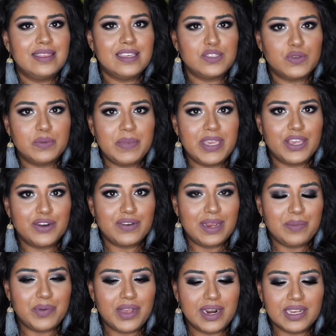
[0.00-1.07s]
this will be a
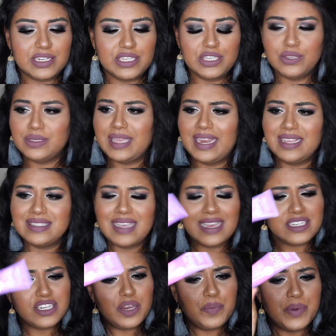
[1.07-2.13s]
great product to use. And it's
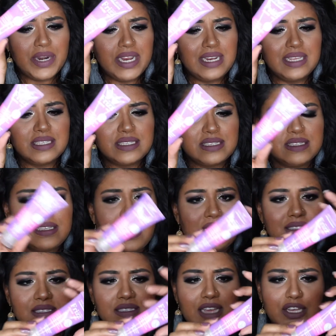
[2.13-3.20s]
actually a pretty decent
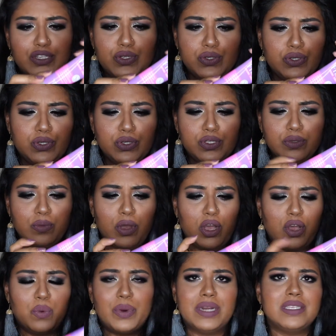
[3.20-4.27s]
size. It's not too
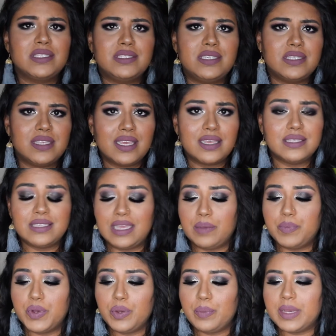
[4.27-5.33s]
small where it's just like a
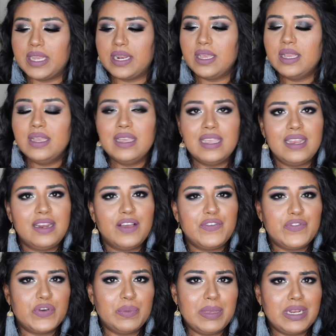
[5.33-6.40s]
sample, but
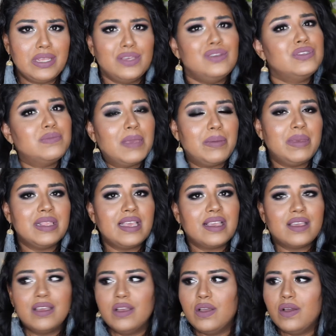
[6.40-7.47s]
enough for me to use maybe
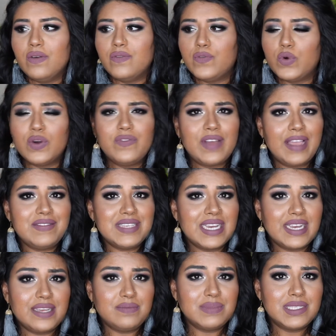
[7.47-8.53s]
like 4 or 5
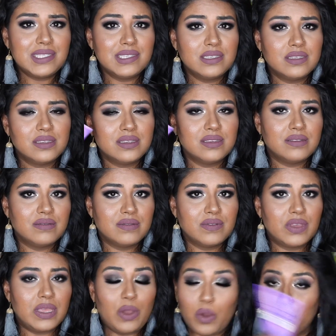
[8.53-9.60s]
times.
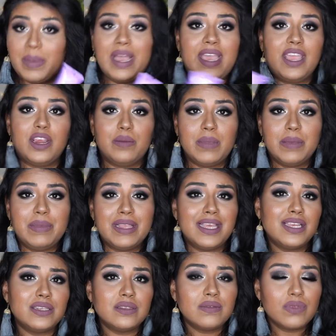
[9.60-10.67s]
On my hair maybe
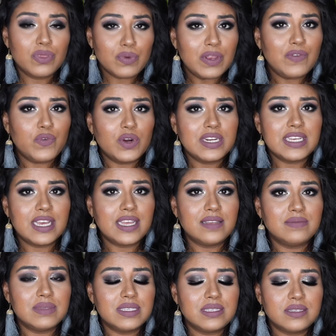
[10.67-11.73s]
like 3 or 4 times.